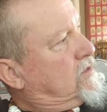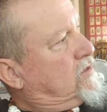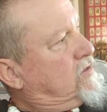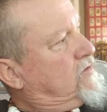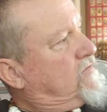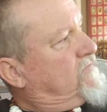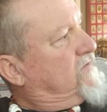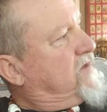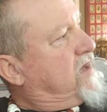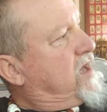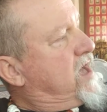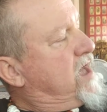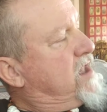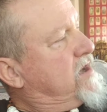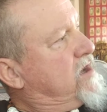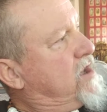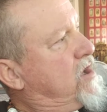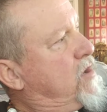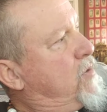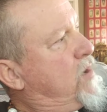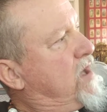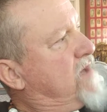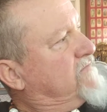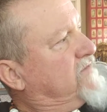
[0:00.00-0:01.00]
you've got
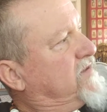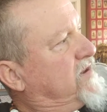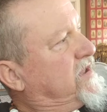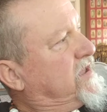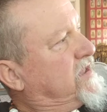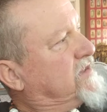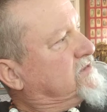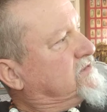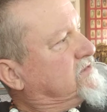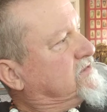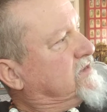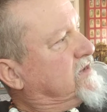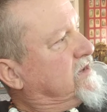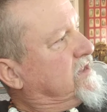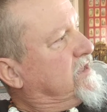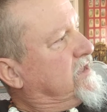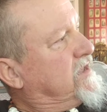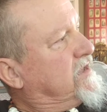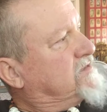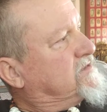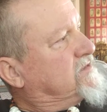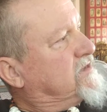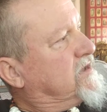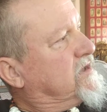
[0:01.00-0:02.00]
no evidence that
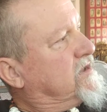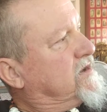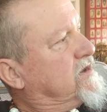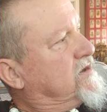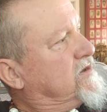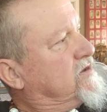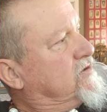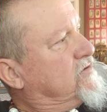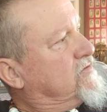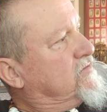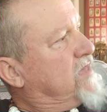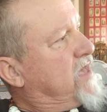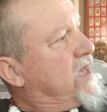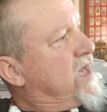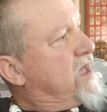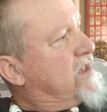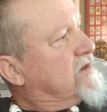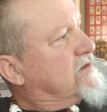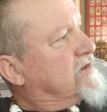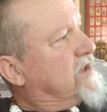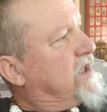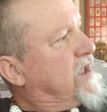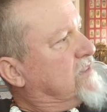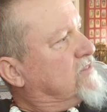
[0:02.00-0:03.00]
he isn't going to do
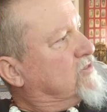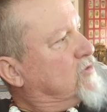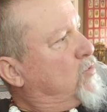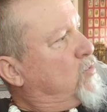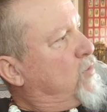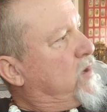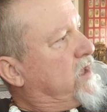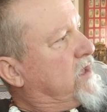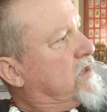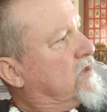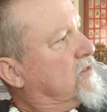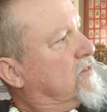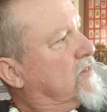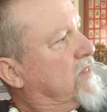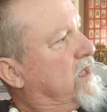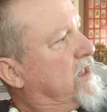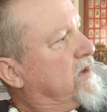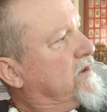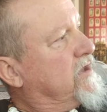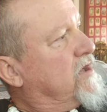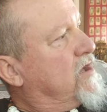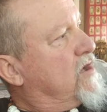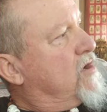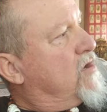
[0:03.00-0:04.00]
that, take the wheel
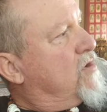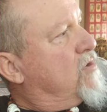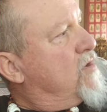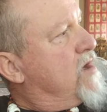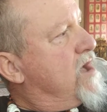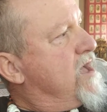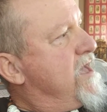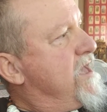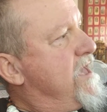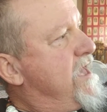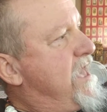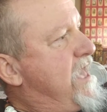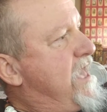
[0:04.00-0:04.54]
and go,